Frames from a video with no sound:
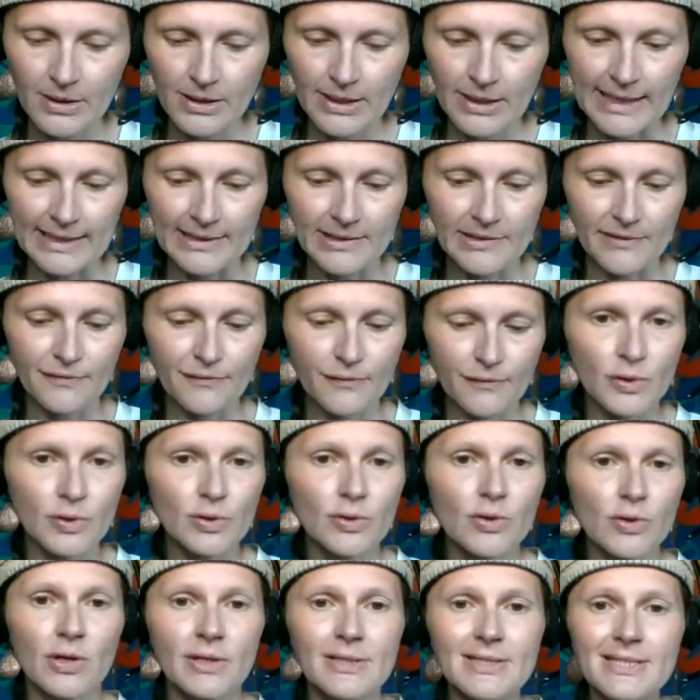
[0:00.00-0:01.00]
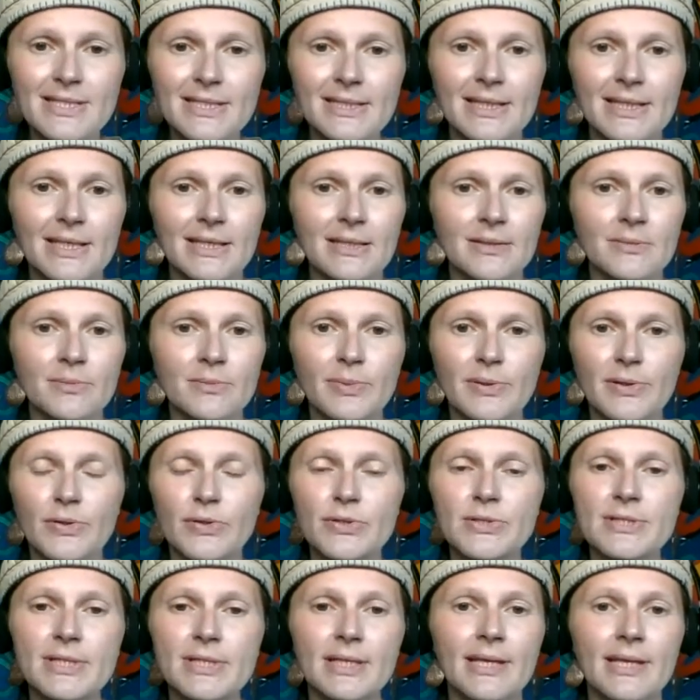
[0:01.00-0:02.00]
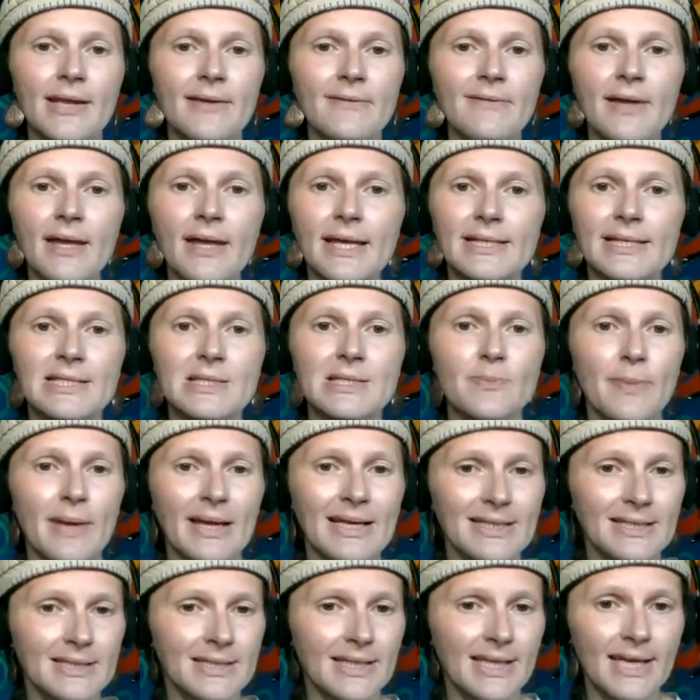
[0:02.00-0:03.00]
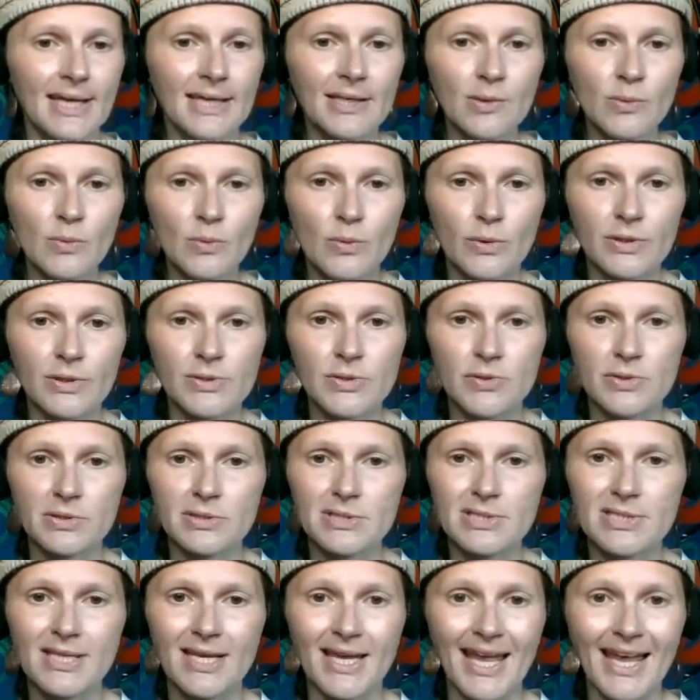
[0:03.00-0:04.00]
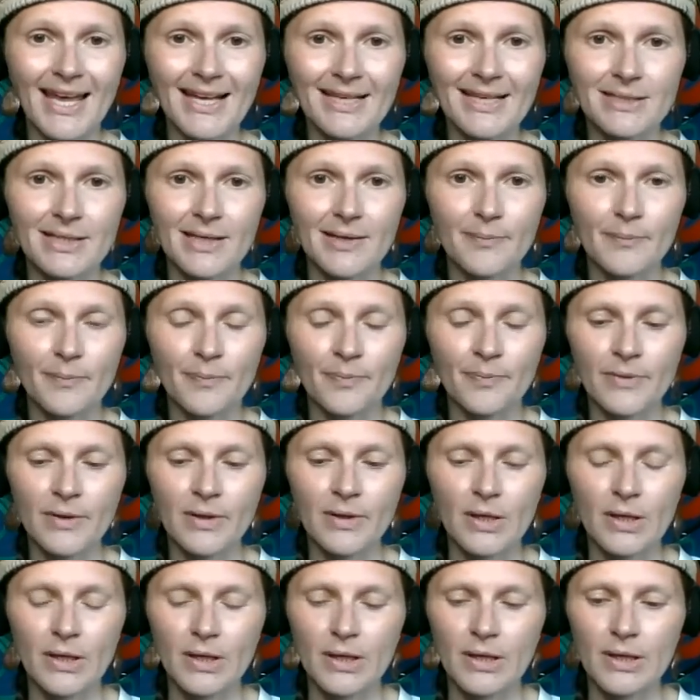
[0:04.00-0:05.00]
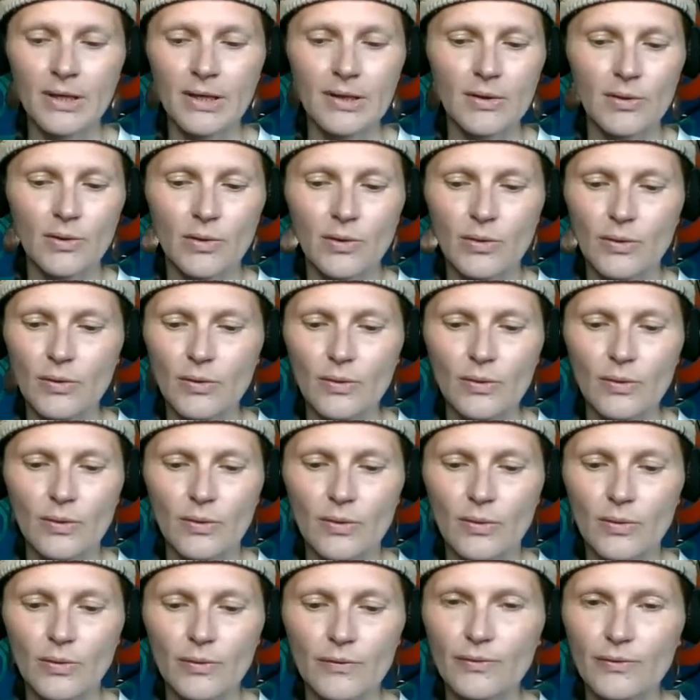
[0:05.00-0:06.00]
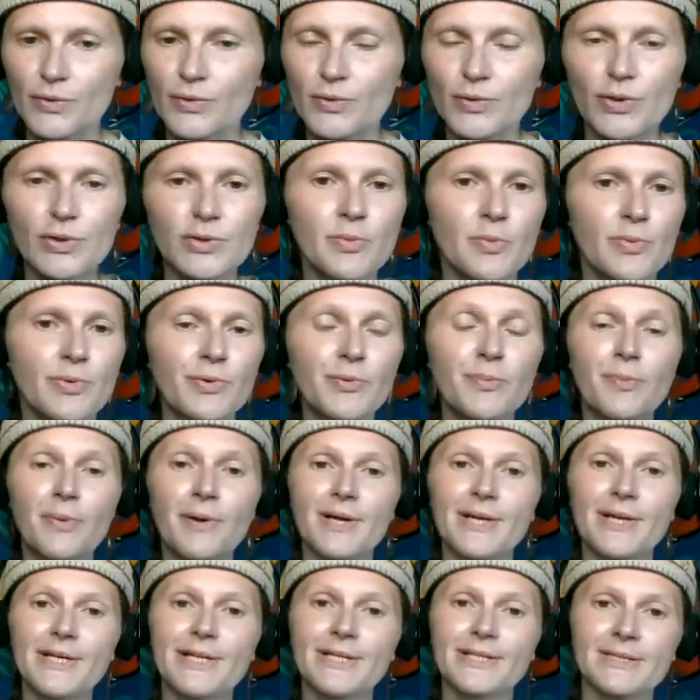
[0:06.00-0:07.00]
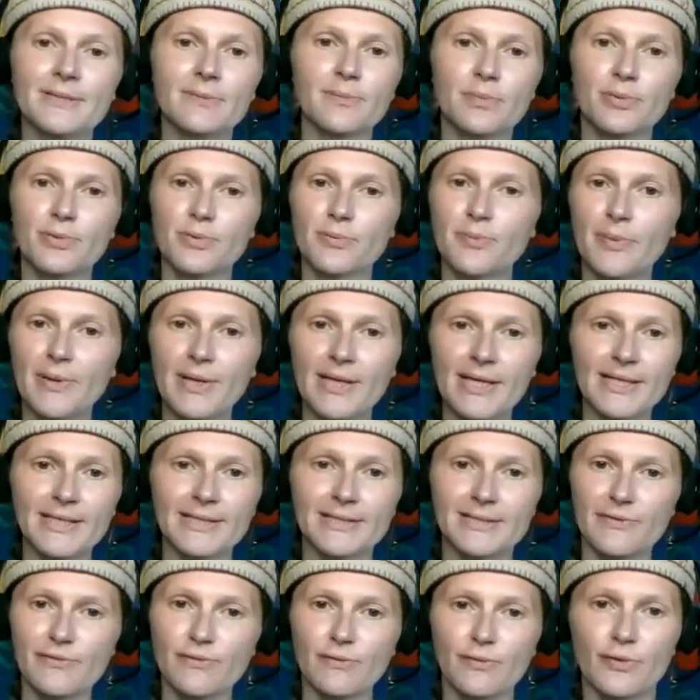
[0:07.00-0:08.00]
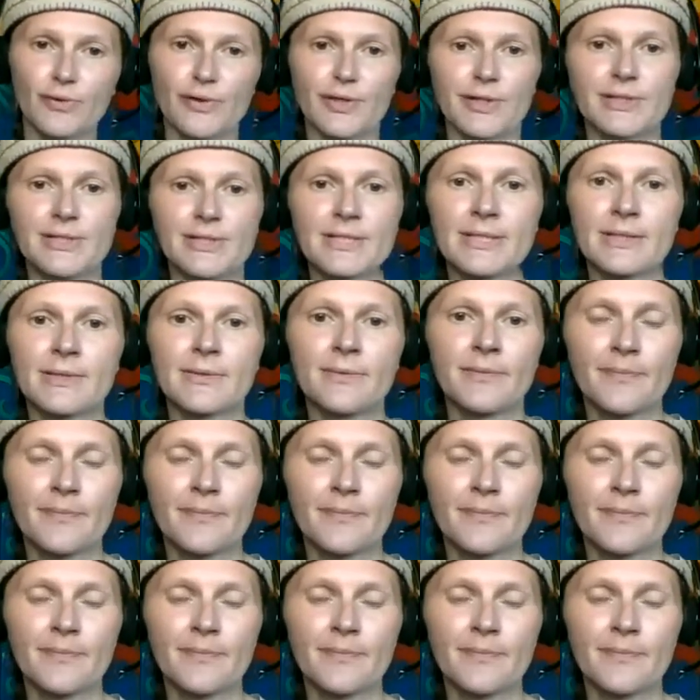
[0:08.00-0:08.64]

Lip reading: And the third continent, because they never expected anyone to attack them, were not prepared for it.